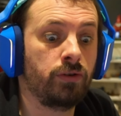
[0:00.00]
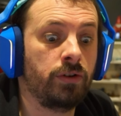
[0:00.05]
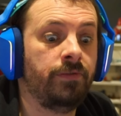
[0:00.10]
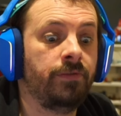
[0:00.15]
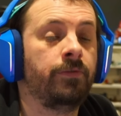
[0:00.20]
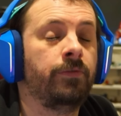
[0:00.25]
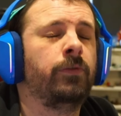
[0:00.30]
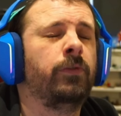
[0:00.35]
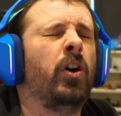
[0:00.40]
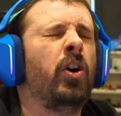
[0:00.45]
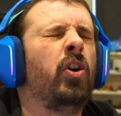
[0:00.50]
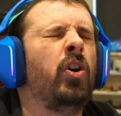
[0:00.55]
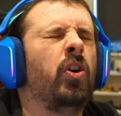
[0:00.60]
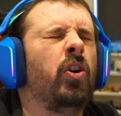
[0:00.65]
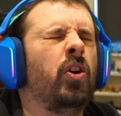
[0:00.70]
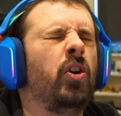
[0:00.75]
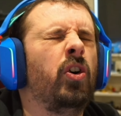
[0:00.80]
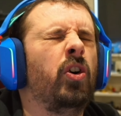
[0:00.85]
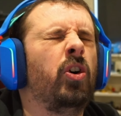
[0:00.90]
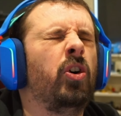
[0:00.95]

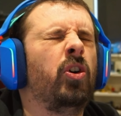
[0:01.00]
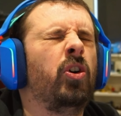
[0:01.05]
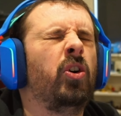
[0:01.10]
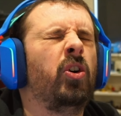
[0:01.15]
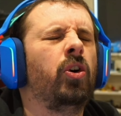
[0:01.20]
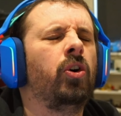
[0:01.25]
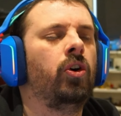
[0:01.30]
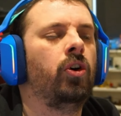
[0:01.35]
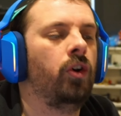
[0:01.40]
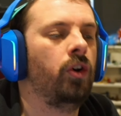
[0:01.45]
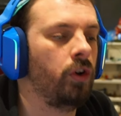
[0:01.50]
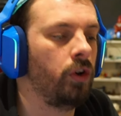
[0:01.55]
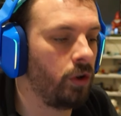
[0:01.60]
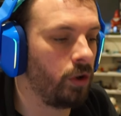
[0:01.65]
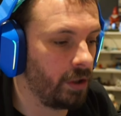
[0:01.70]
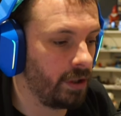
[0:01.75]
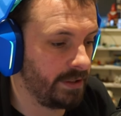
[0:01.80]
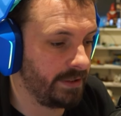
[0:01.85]
4!